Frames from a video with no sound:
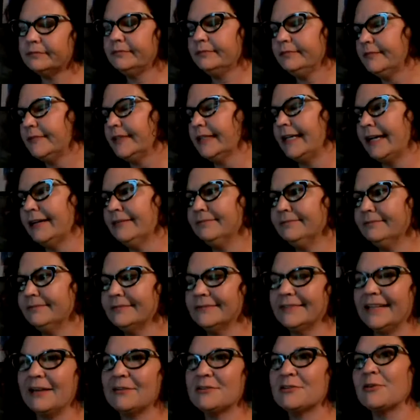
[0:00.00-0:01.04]
yeah,
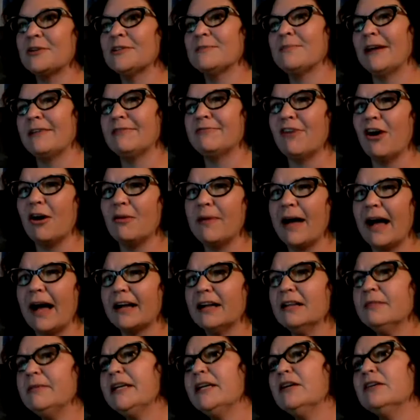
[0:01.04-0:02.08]
that was always my
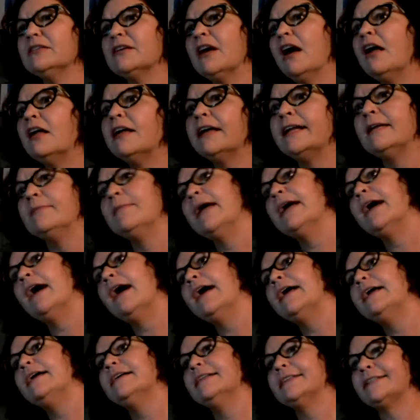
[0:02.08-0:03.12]
fallback. Let me go call
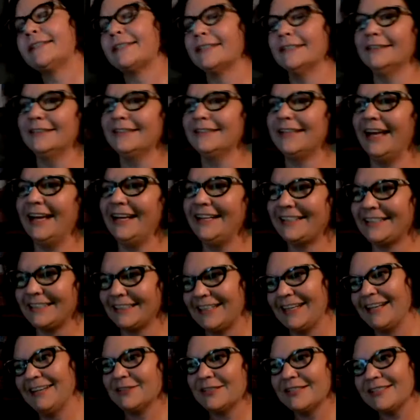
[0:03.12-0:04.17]
NMAI and
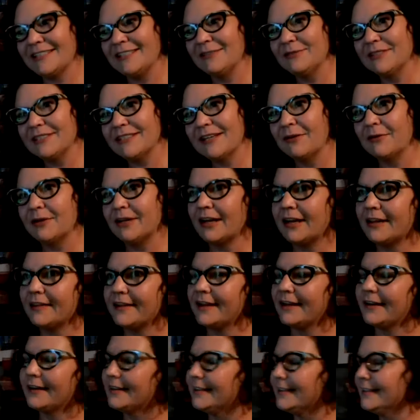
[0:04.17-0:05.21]
I will see what's going on
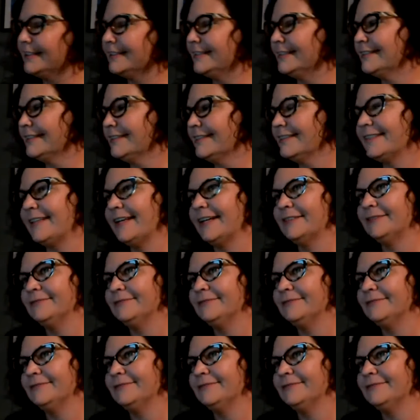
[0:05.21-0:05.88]
there. So.